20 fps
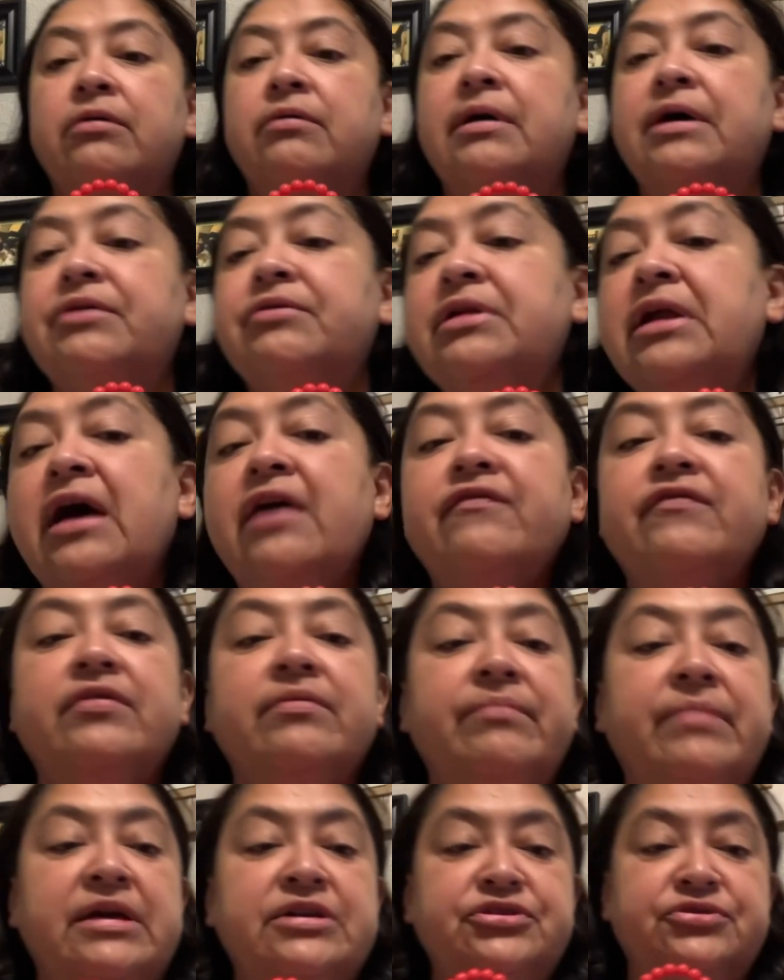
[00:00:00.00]
I don't have a
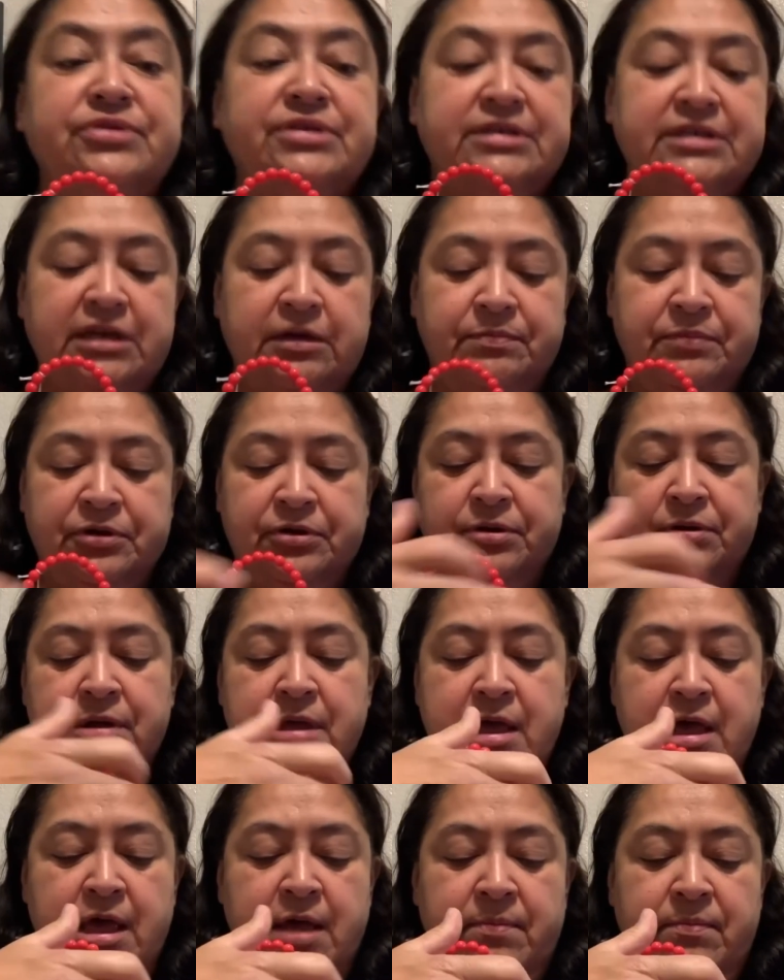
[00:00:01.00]
measuring tape here.
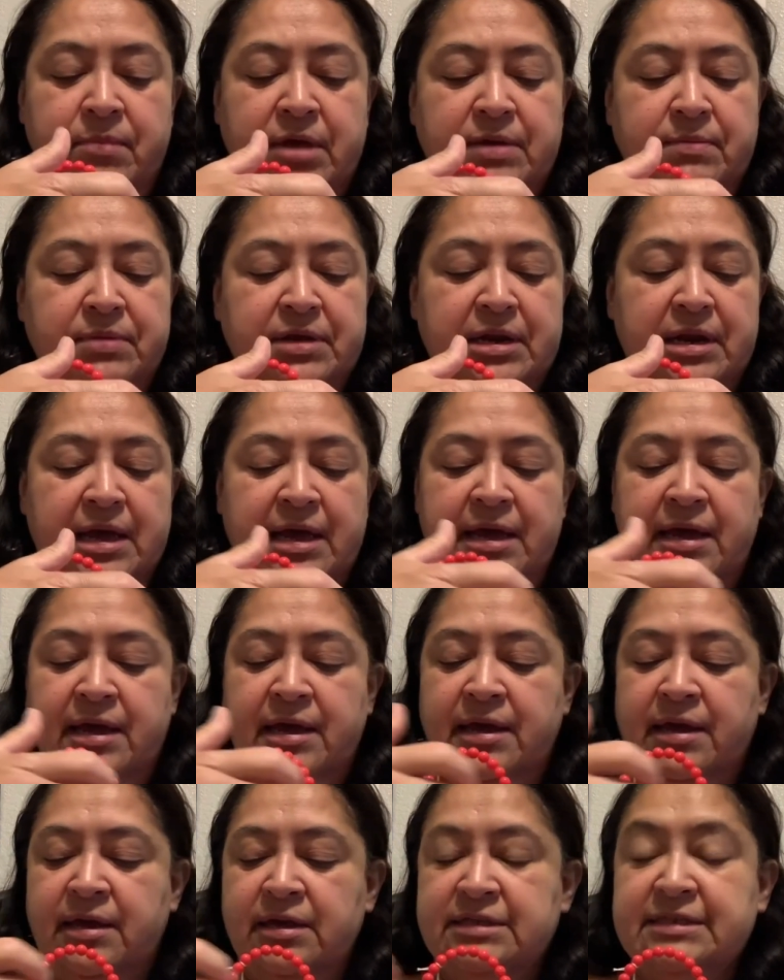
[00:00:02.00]
Maybe
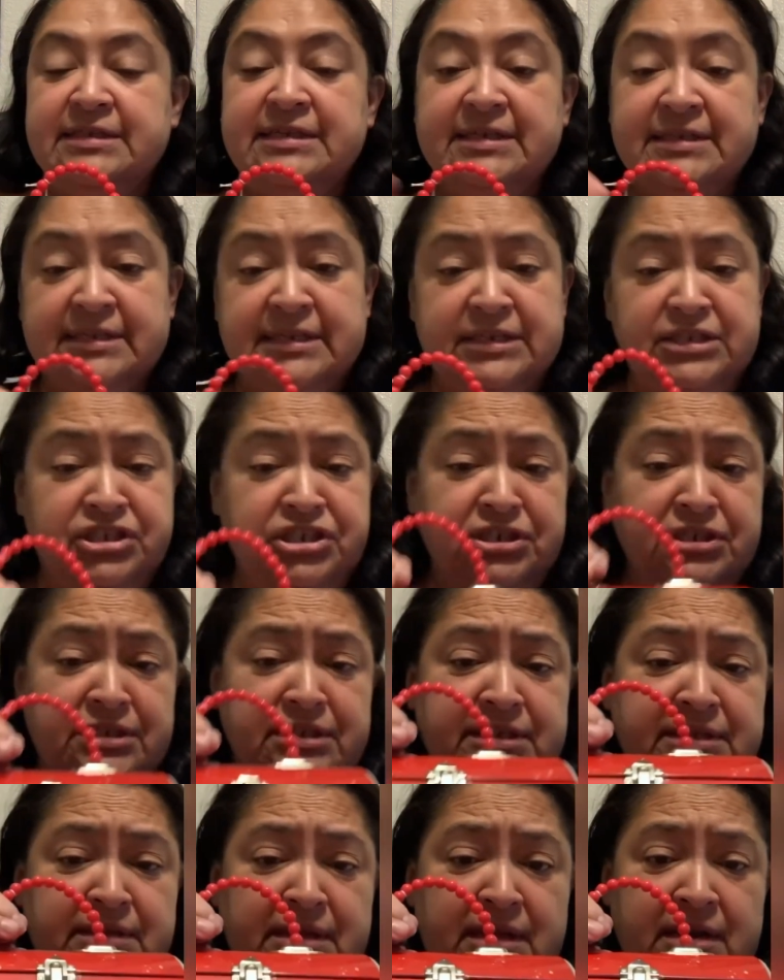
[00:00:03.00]
like 6
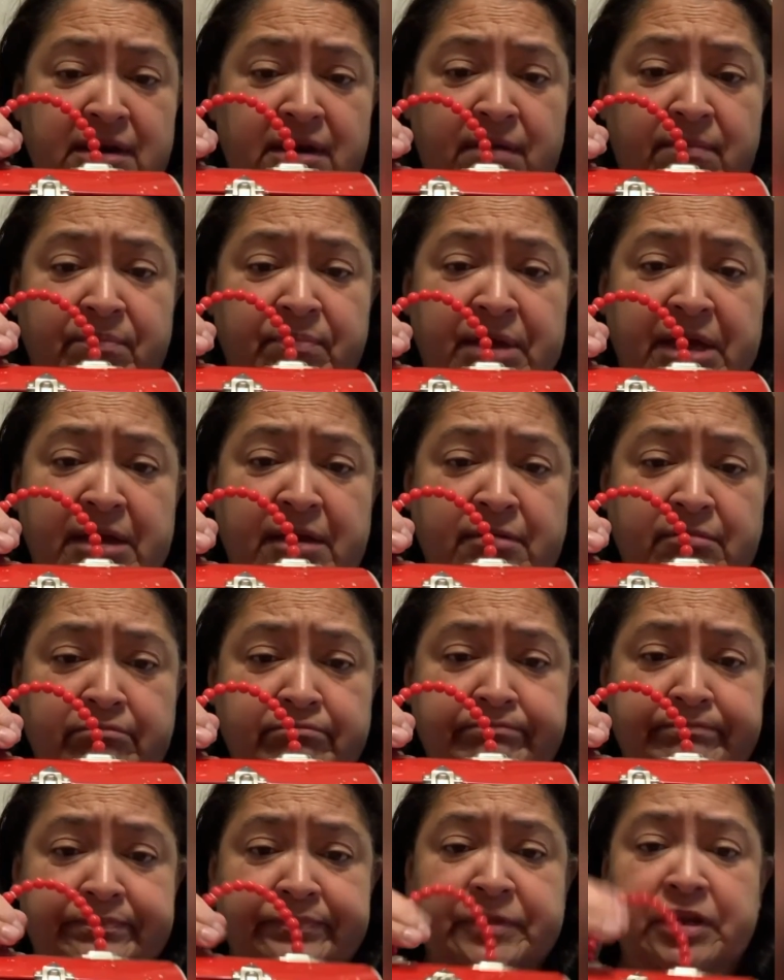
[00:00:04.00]
inches big,
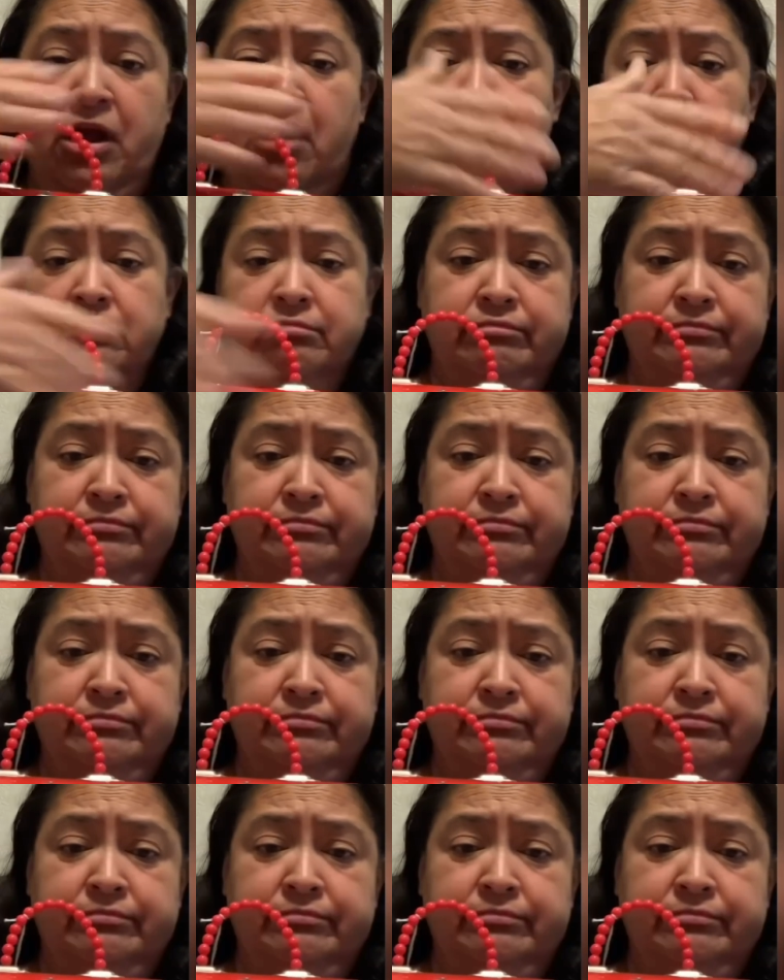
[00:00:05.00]
long.